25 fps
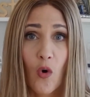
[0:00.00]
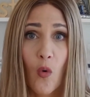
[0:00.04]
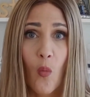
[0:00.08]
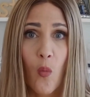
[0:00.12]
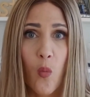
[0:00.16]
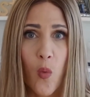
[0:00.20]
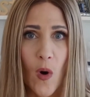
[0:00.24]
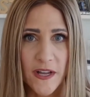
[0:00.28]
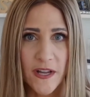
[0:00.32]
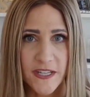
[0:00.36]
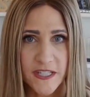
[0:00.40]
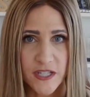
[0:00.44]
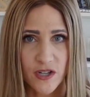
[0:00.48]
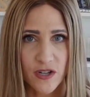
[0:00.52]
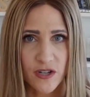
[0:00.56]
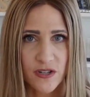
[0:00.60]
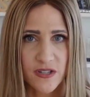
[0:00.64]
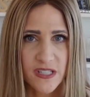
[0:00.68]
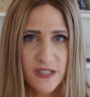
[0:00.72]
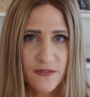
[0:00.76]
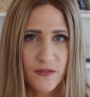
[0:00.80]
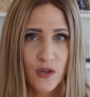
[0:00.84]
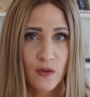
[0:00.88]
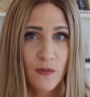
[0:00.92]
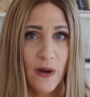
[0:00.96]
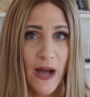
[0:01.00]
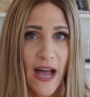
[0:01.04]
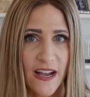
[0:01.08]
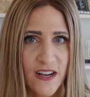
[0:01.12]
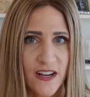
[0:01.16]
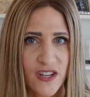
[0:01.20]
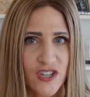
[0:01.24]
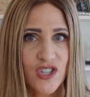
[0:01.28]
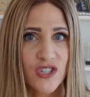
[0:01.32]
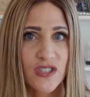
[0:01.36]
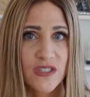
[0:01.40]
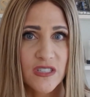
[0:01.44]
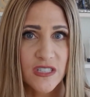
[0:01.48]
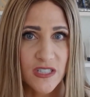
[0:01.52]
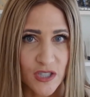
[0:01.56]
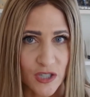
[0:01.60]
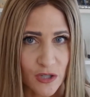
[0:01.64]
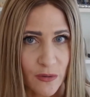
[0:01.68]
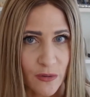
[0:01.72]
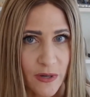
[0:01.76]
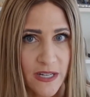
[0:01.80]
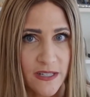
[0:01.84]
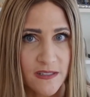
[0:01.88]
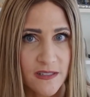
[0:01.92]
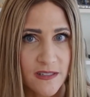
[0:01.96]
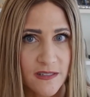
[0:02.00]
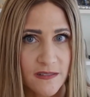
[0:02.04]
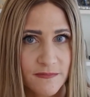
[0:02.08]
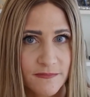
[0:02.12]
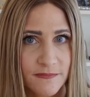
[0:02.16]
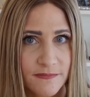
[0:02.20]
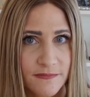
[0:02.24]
wonders if you actually do it.